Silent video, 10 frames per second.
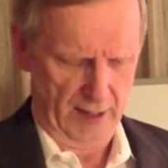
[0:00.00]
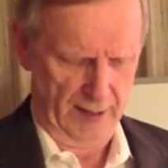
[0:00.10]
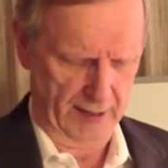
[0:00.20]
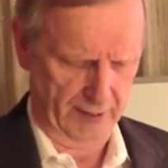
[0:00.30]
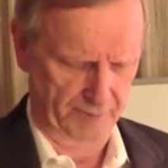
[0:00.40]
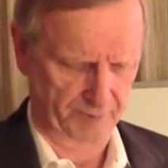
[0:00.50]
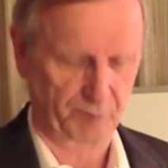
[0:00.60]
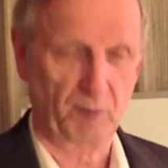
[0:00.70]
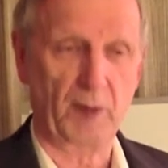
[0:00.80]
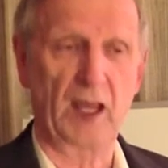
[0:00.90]

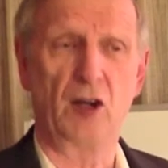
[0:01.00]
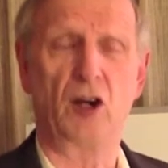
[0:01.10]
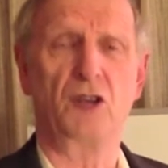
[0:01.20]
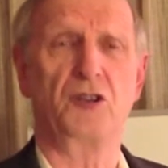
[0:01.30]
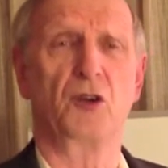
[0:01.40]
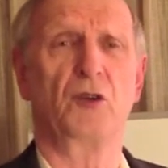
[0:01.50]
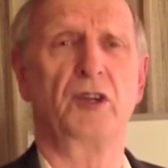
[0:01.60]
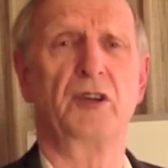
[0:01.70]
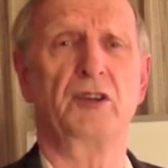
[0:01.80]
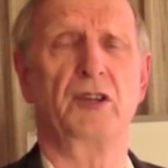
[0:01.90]
And also
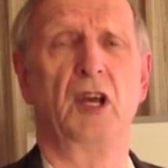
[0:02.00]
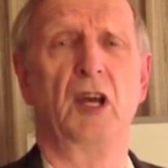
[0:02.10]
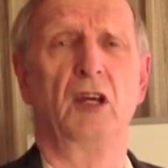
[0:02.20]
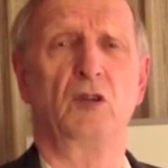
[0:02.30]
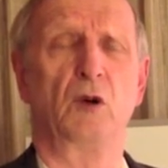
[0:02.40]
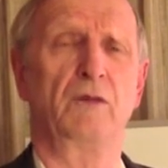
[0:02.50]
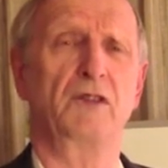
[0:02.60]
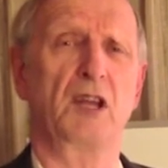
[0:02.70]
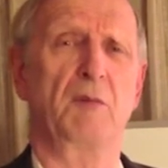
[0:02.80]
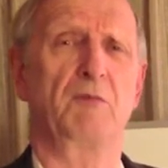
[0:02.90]
there's
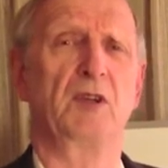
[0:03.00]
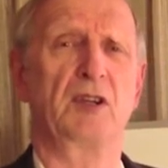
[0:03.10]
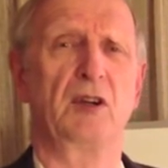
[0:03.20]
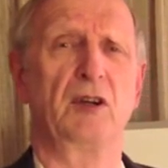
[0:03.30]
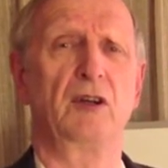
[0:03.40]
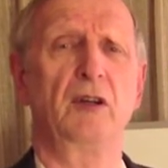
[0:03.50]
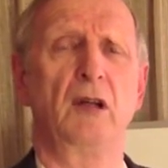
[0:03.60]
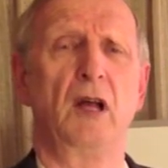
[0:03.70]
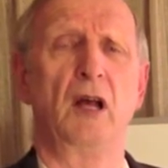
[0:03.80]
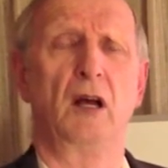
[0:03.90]
12-step material.
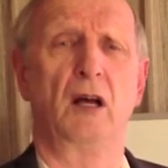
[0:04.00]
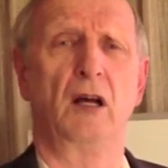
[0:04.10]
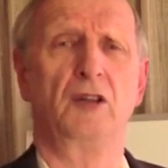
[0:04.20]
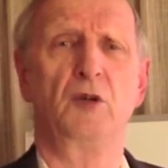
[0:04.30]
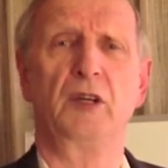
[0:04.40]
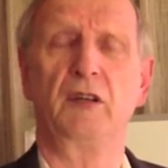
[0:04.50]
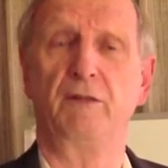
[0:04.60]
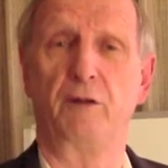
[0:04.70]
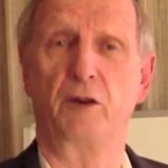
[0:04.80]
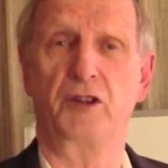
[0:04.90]
Doing a
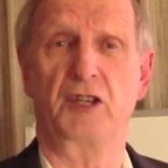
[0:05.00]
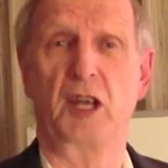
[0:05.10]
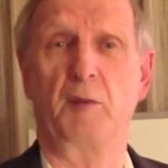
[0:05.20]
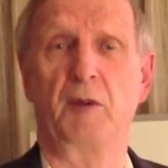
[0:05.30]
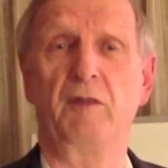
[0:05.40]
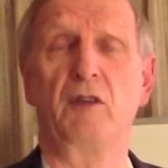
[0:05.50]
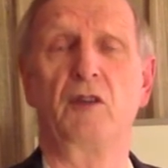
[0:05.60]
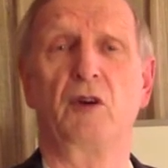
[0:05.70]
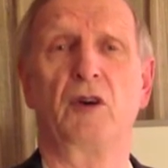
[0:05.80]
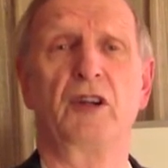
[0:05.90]
4-step
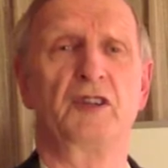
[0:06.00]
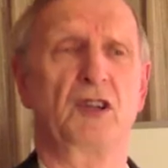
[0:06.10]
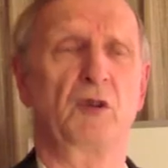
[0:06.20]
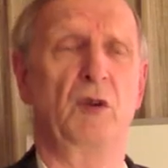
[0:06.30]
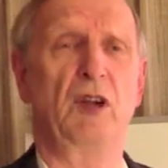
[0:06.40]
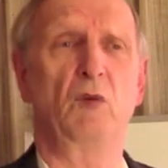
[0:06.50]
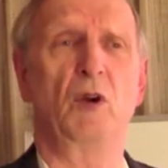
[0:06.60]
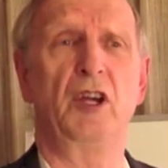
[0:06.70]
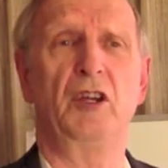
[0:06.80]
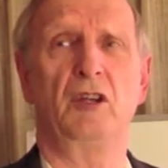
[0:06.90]
inventory is a great
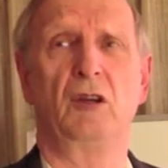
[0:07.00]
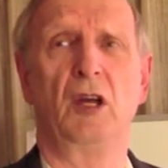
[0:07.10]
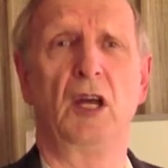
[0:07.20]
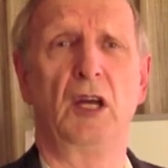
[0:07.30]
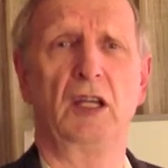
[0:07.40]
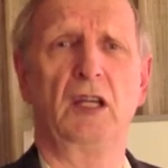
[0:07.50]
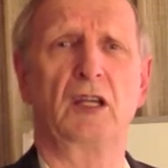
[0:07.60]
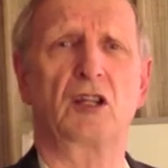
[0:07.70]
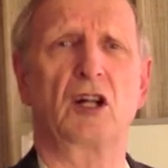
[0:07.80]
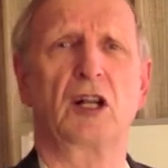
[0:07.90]
way to
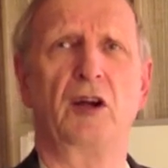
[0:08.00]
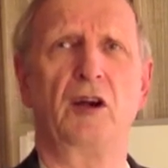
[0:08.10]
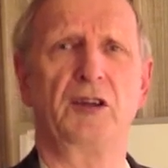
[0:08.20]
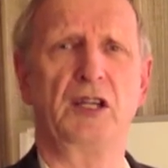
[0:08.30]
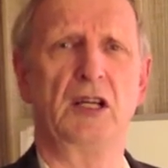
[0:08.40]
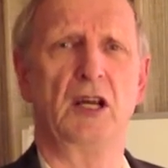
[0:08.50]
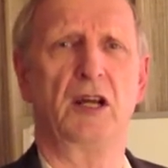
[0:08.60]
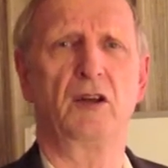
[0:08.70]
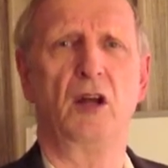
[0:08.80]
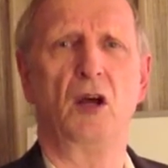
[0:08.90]
get clarity
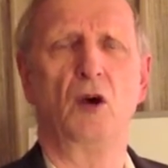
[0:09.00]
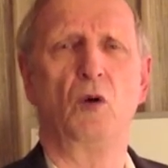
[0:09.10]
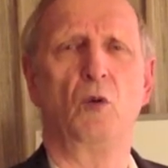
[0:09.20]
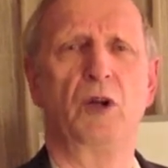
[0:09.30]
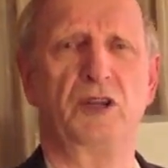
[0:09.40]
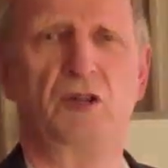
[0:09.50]
on what